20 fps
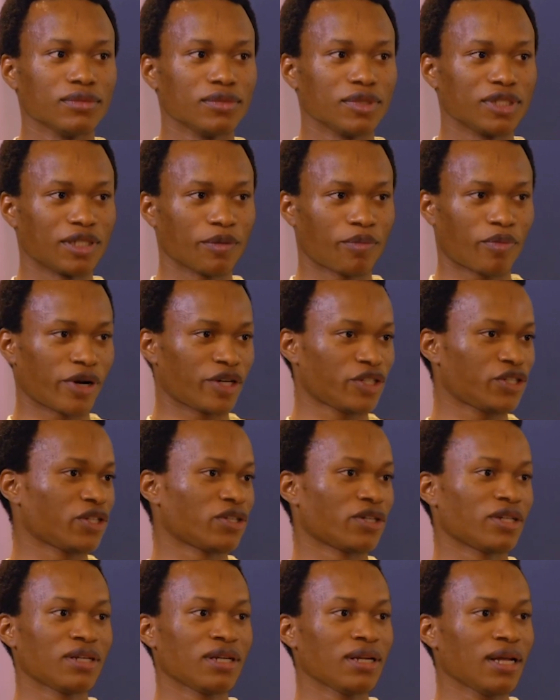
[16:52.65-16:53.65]

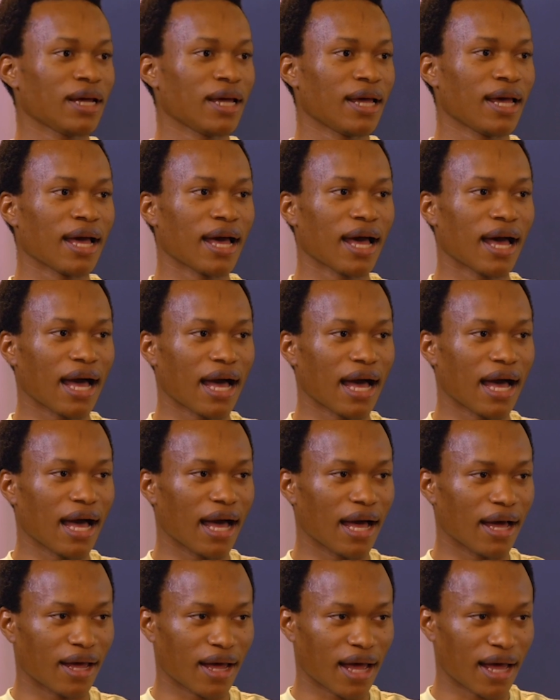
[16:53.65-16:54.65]
depression
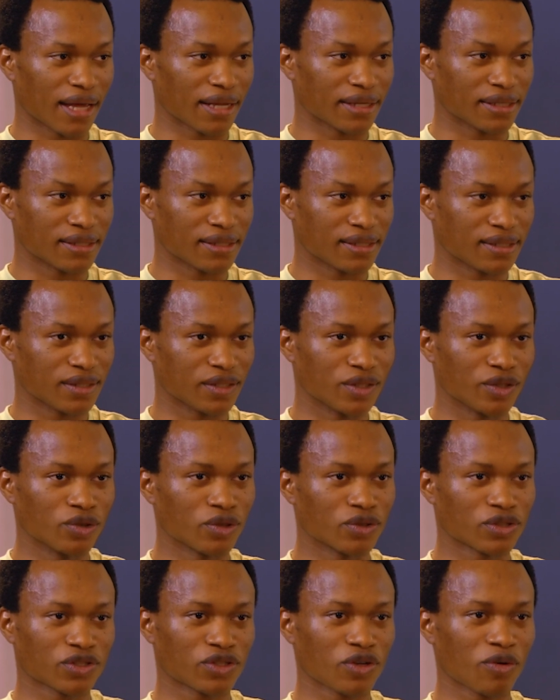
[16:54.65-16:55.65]

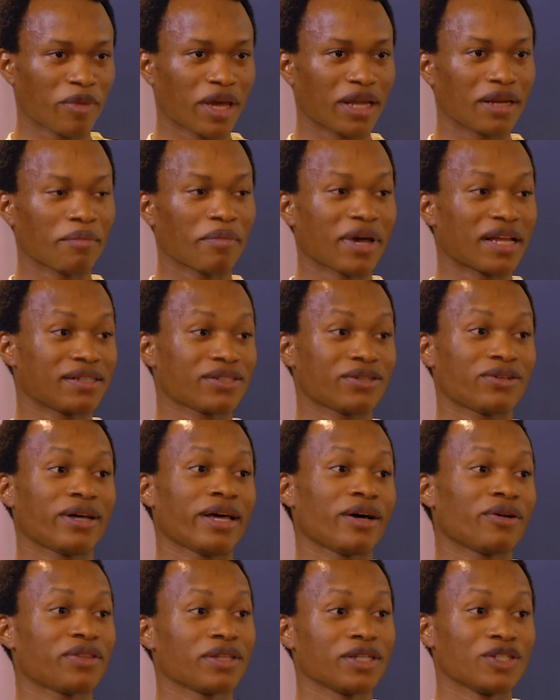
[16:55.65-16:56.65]
and so many mental
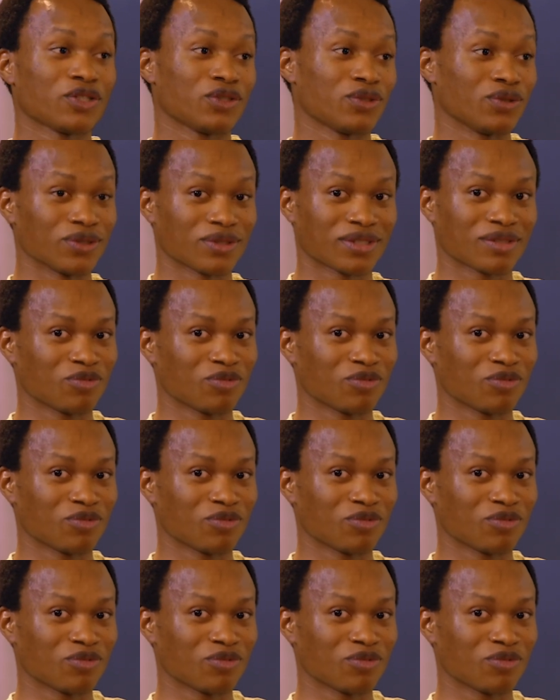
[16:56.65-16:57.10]
health issues,